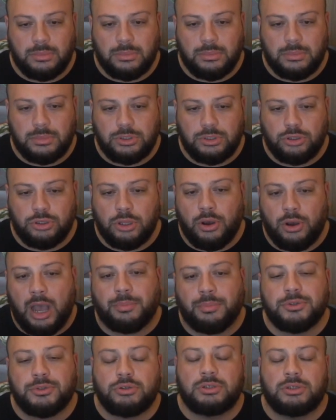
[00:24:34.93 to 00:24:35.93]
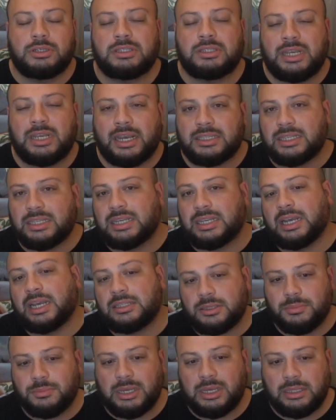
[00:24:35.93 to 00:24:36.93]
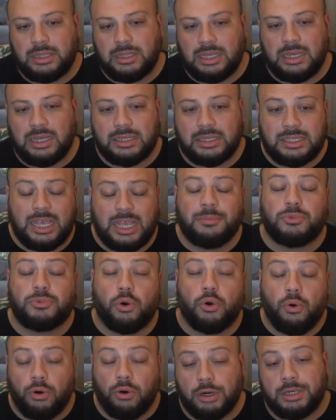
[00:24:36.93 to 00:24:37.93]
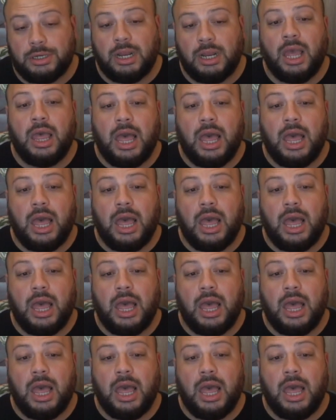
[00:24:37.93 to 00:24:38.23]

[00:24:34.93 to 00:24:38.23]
you know, opportunity attacks against me, the escape the horde,